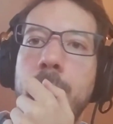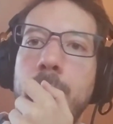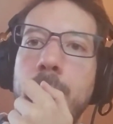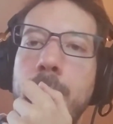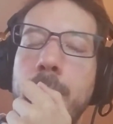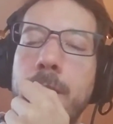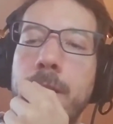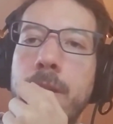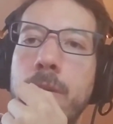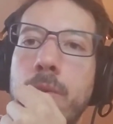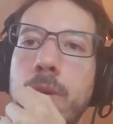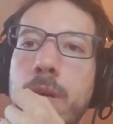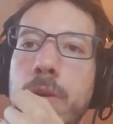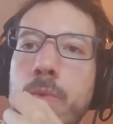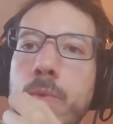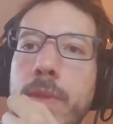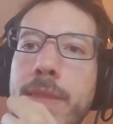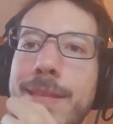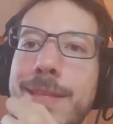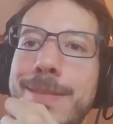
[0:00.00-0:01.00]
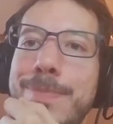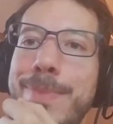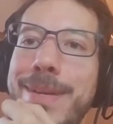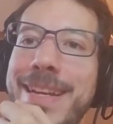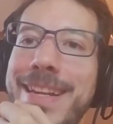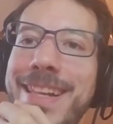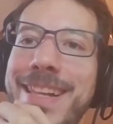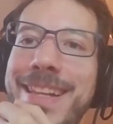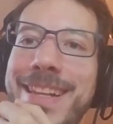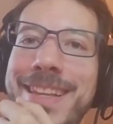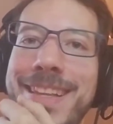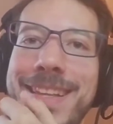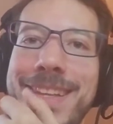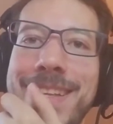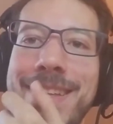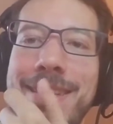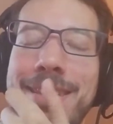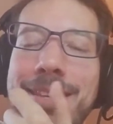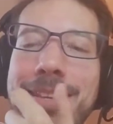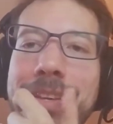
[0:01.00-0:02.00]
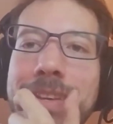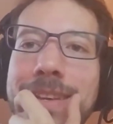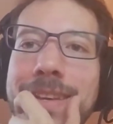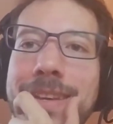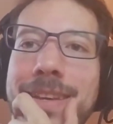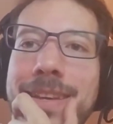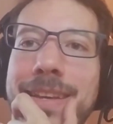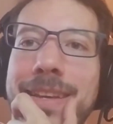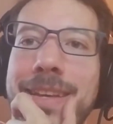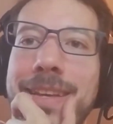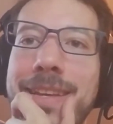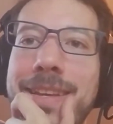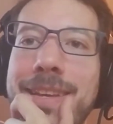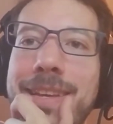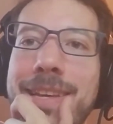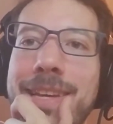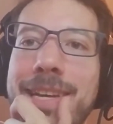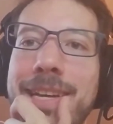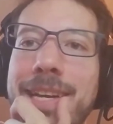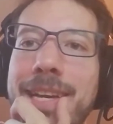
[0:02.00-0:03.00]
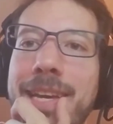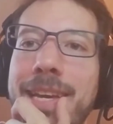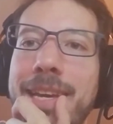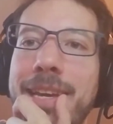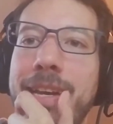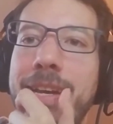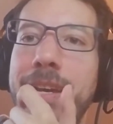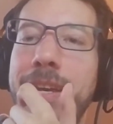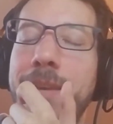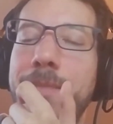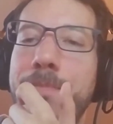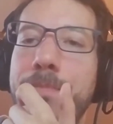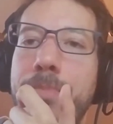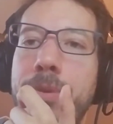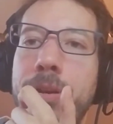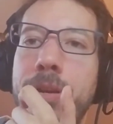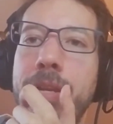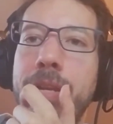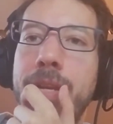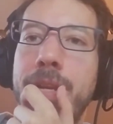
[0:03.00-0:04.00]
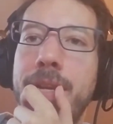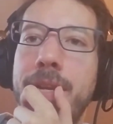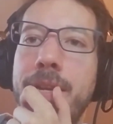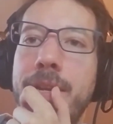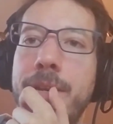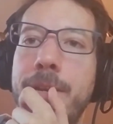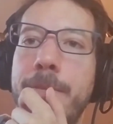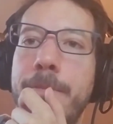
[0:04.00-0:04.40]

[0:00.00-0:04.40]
I go out with a smile. I embody